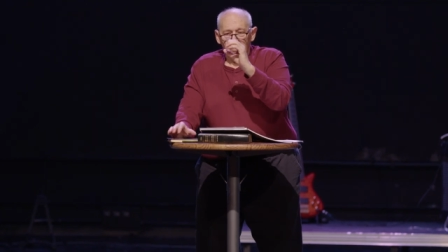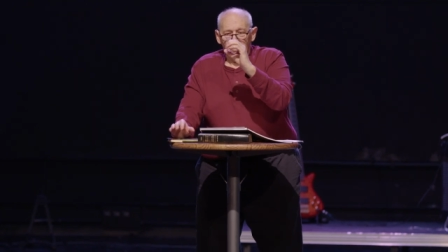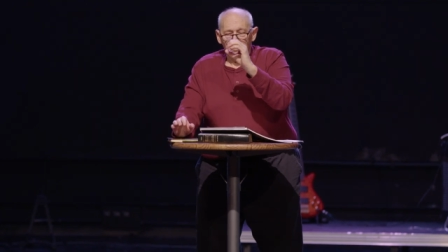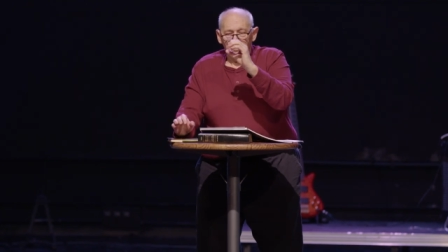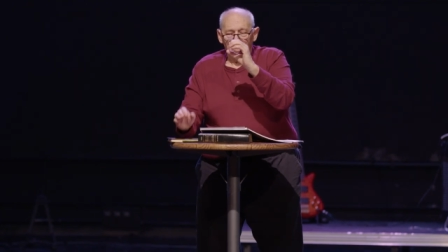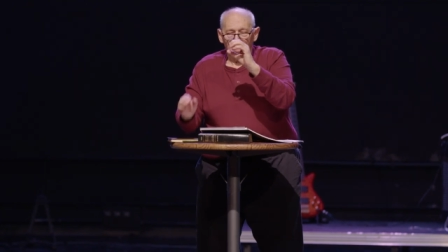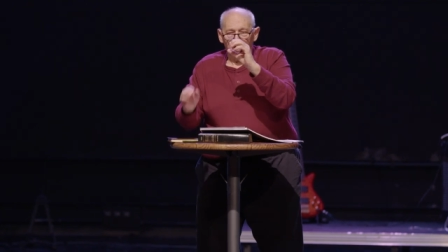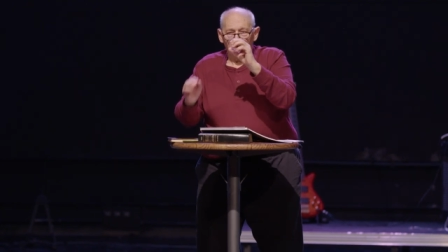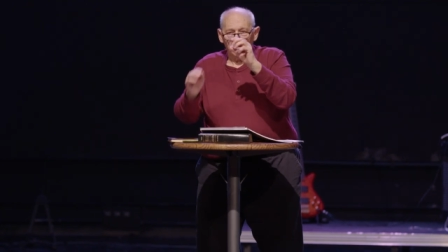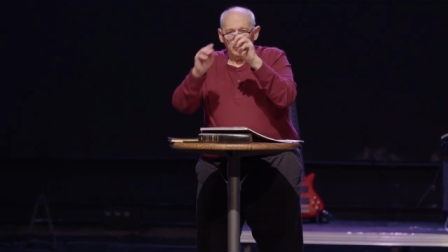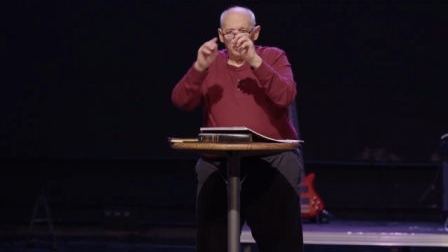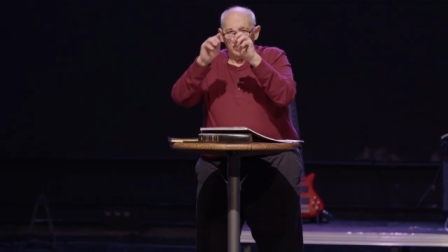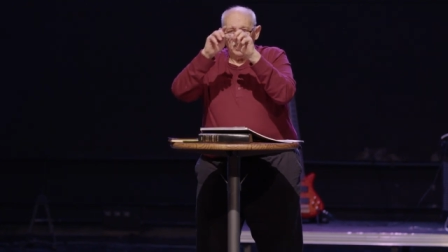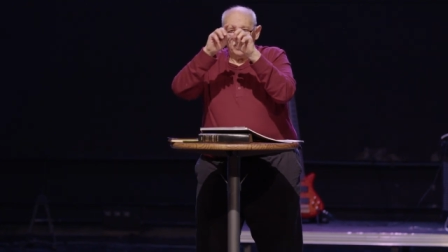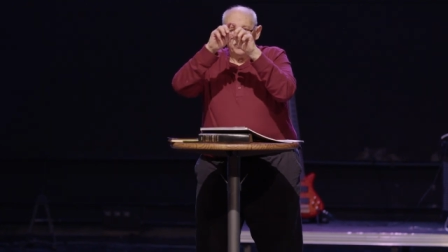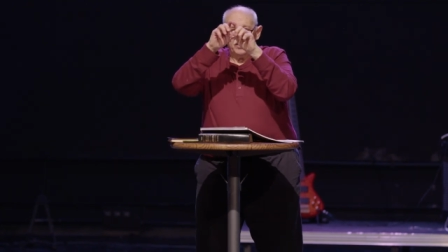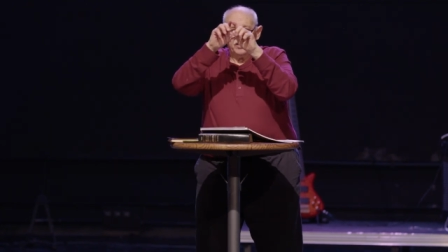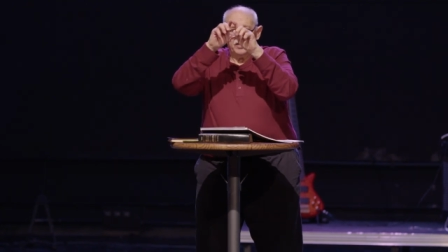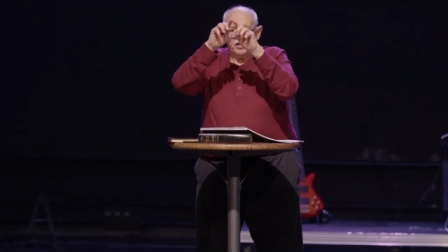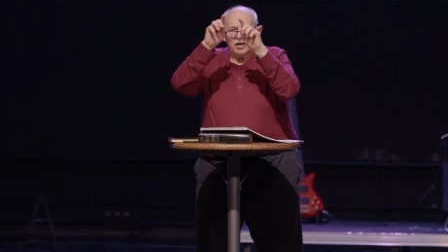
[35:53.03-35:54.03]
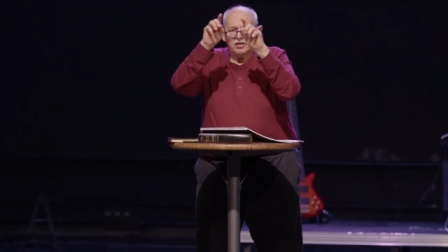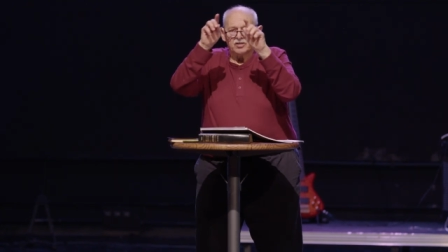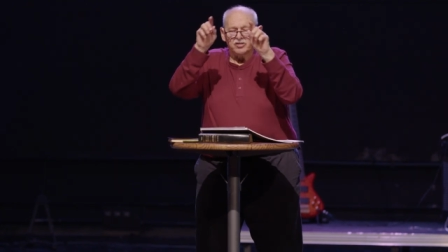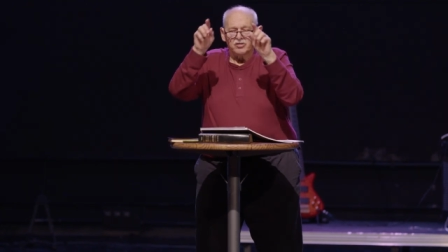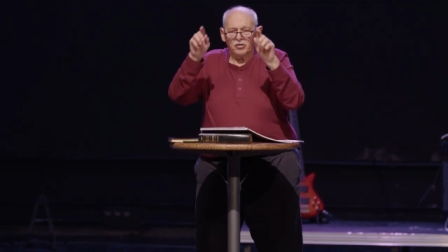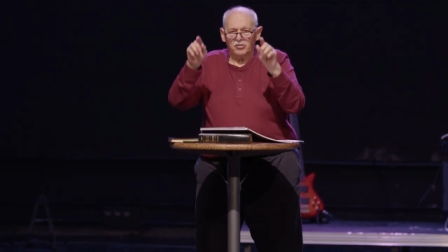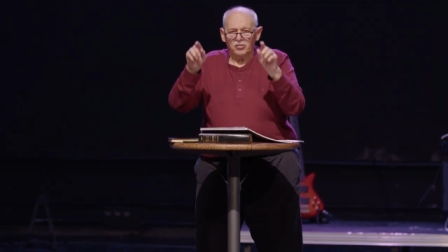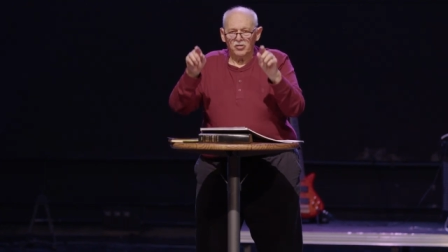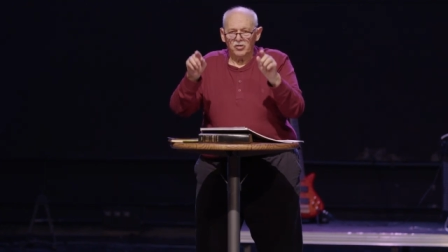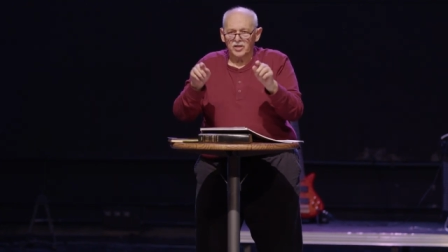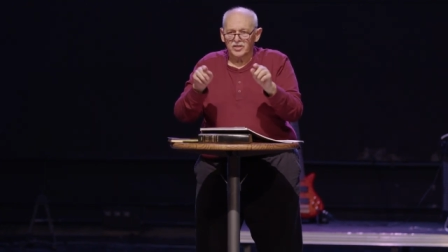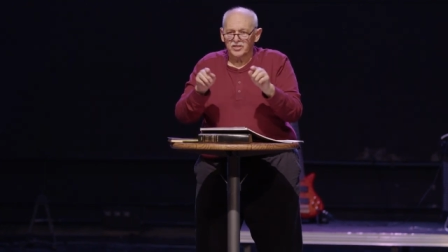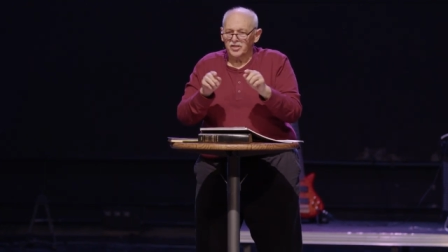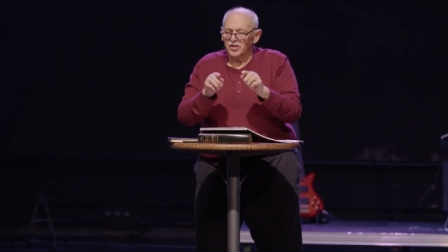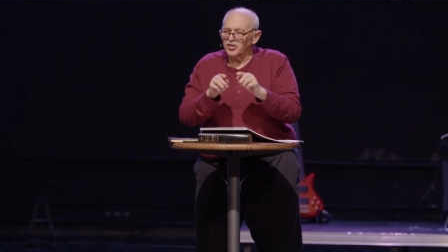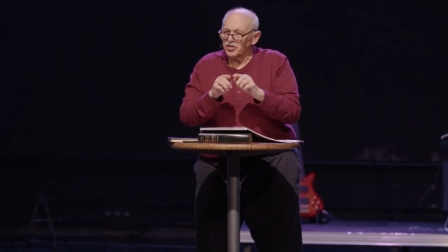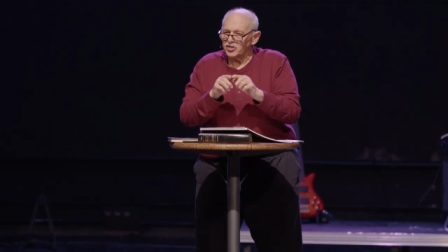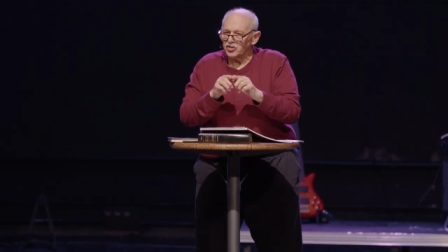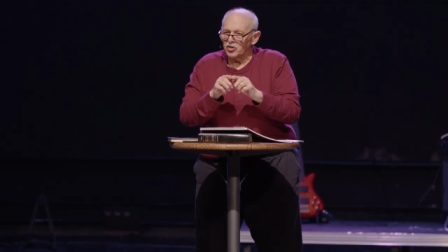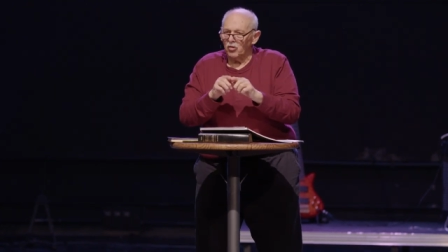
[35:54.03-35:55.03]
Now, and the next circle is the
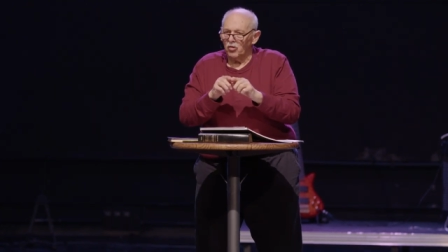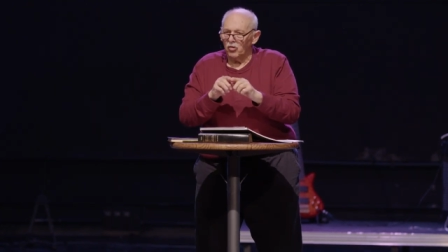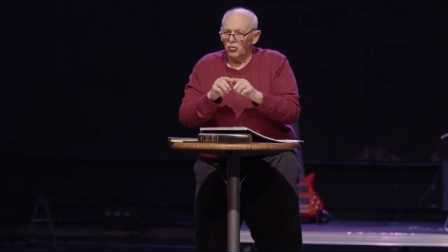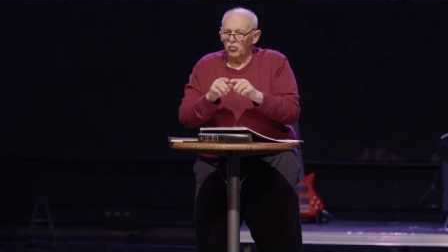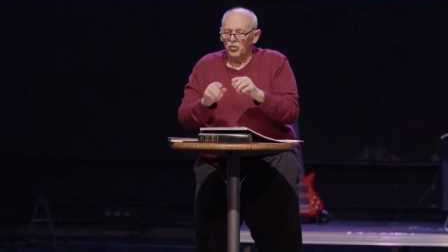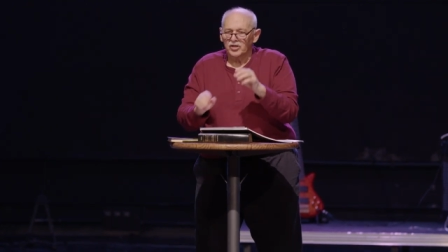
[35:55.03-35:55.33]
soul,